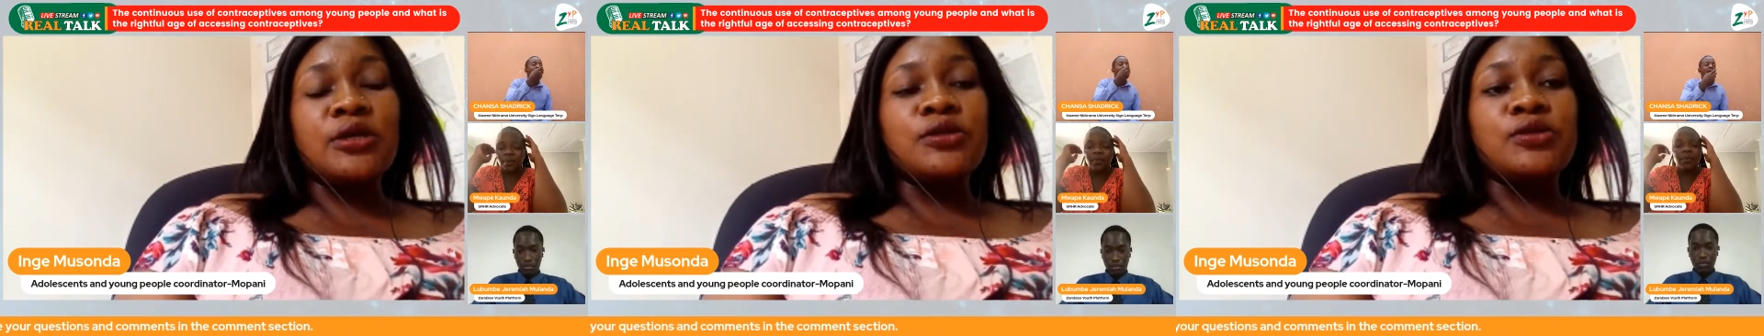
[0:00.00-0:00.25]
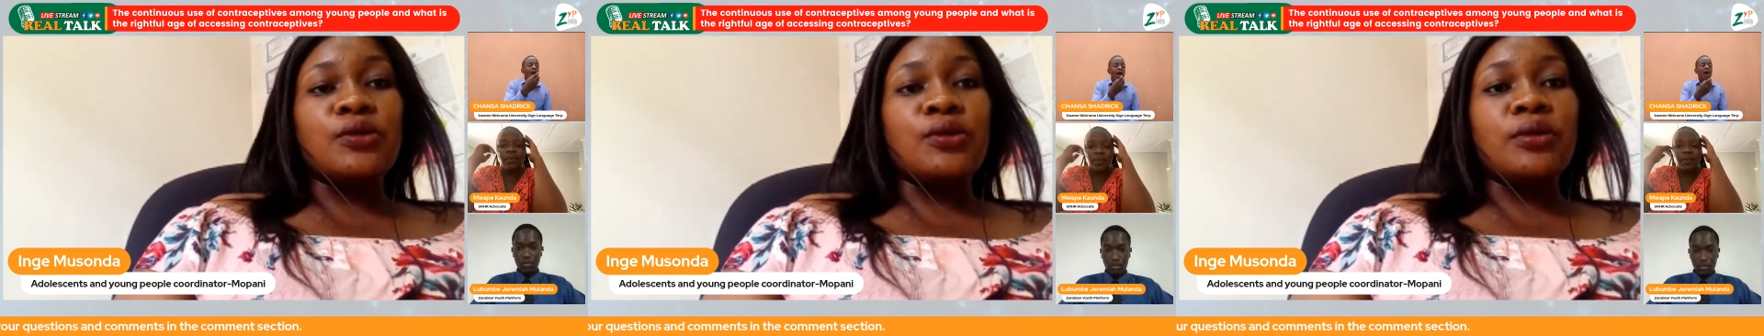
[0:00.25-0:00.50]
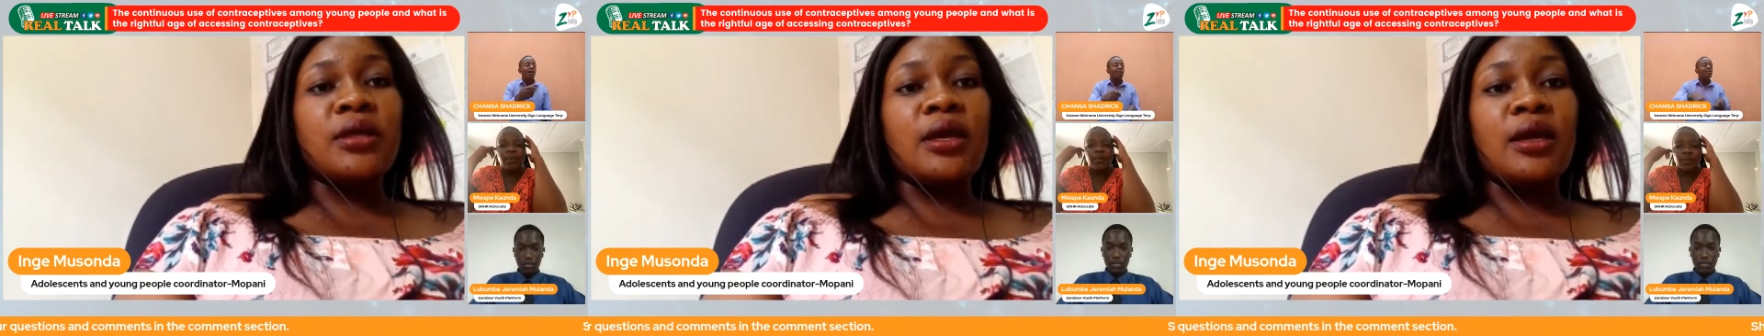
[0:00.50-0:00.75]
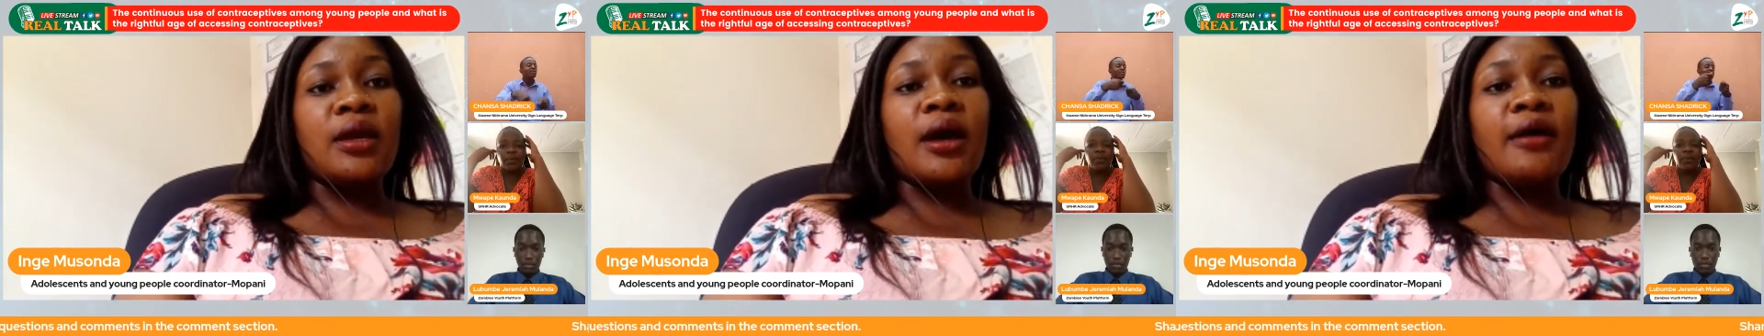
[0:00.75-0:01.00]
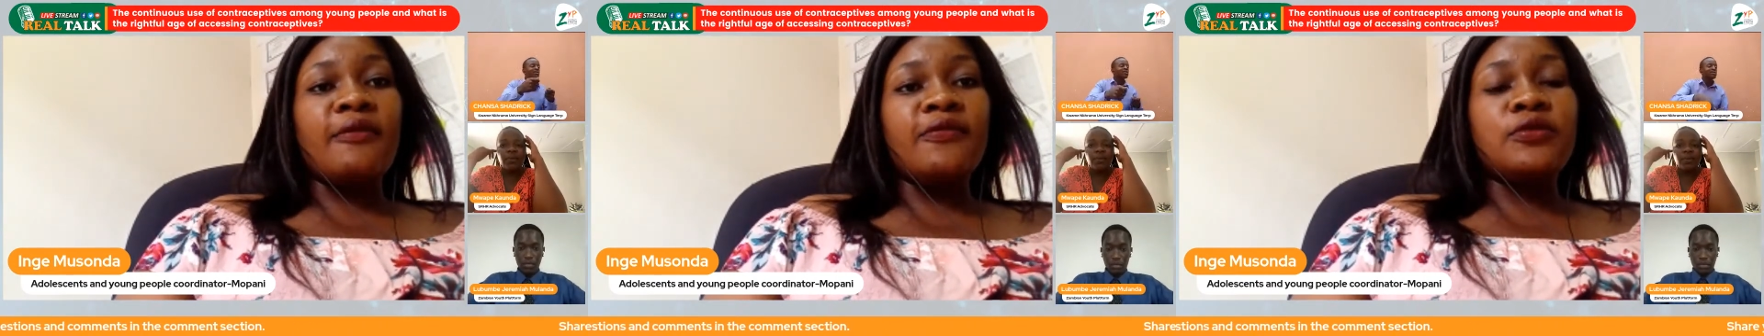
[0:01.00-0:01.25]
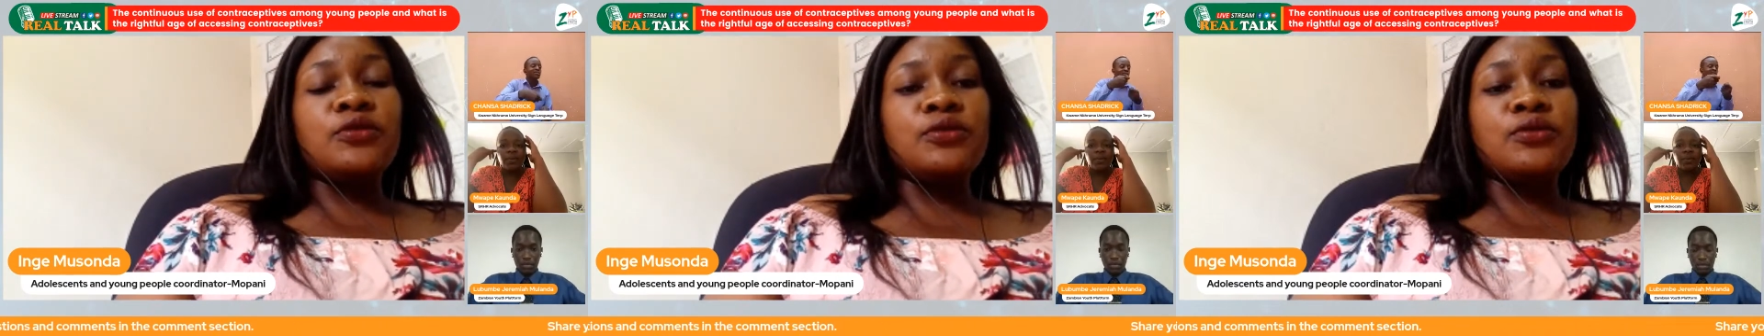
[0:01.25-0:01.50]
So they have
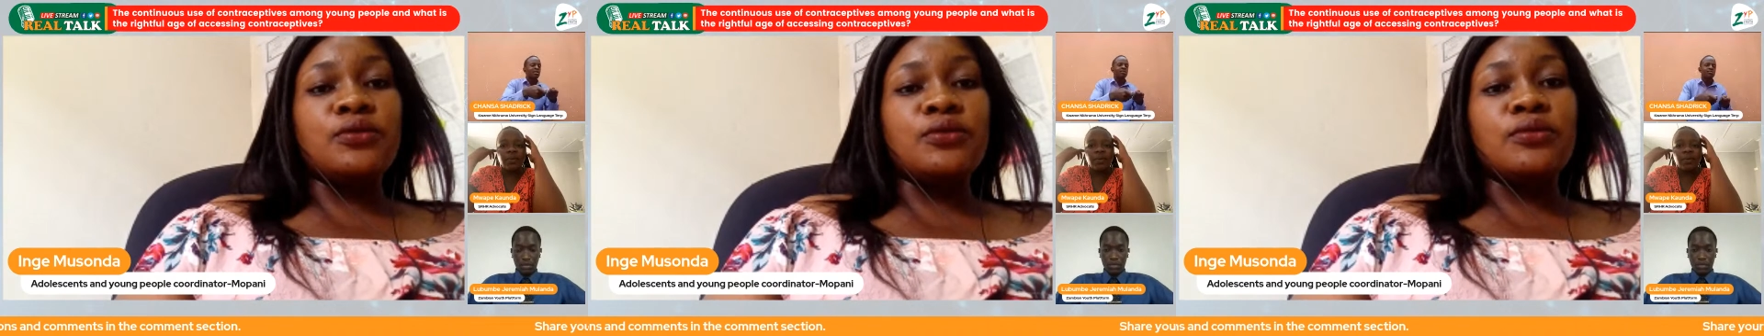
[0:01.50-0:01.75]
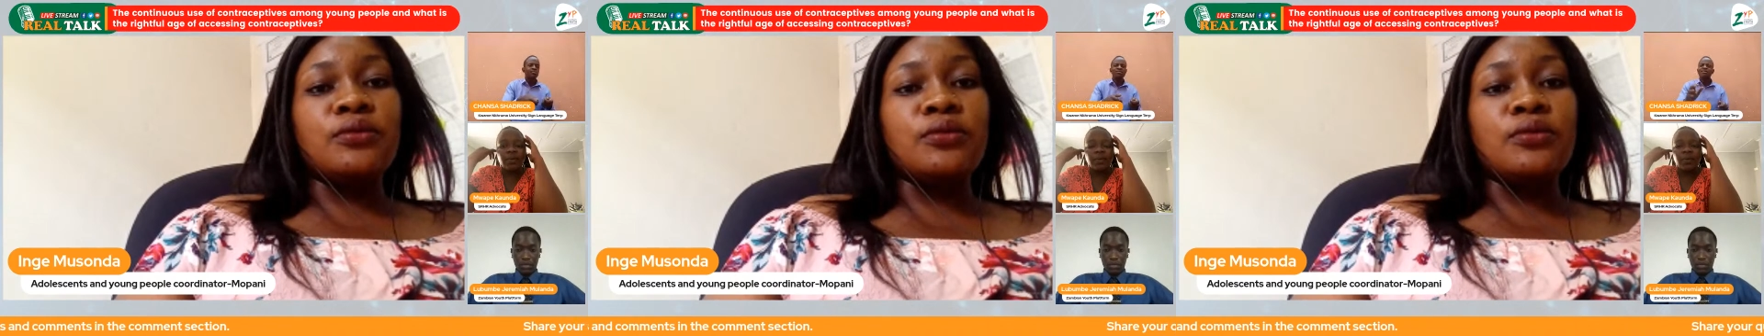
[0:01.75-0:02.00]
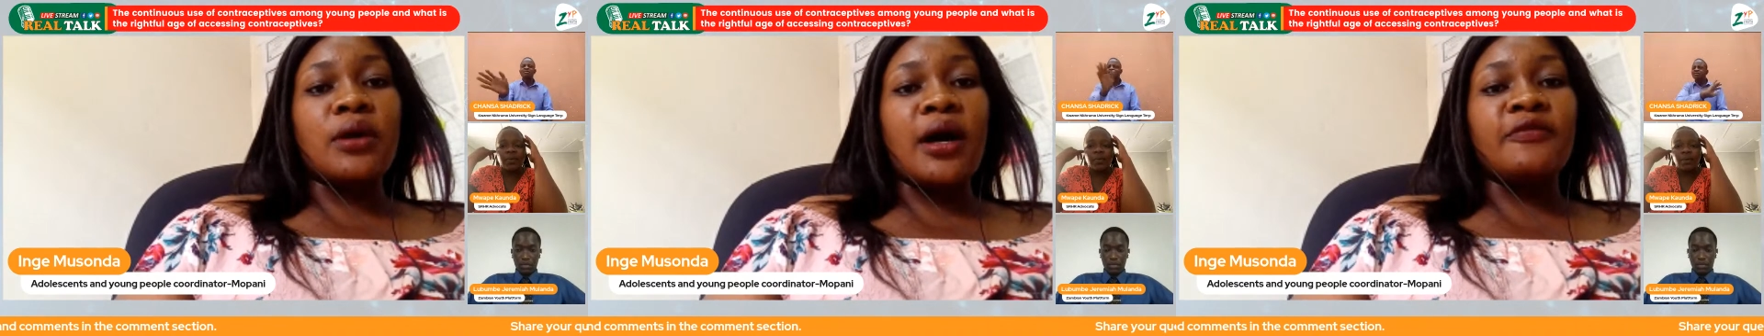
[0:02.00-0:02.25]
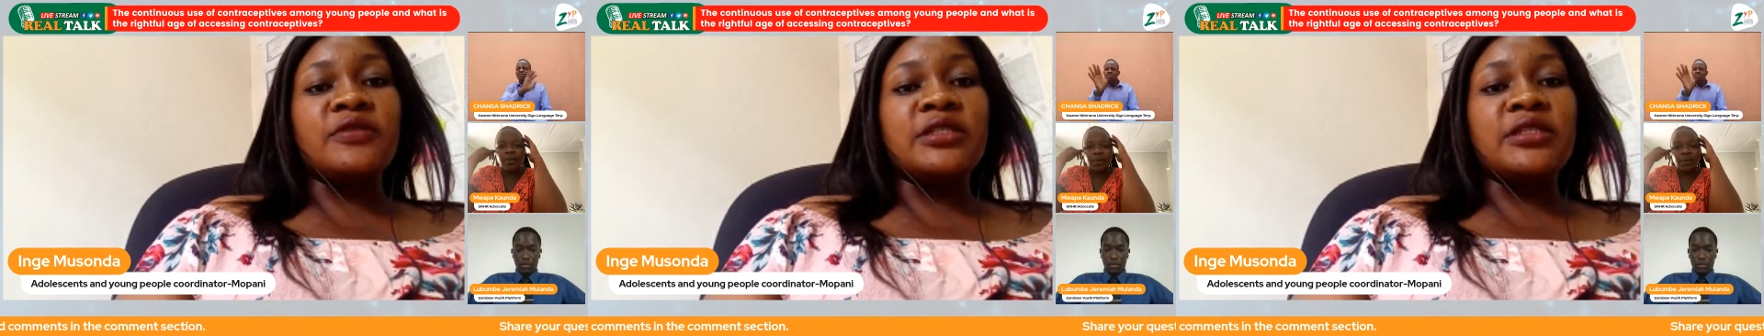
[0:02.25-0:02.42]
to have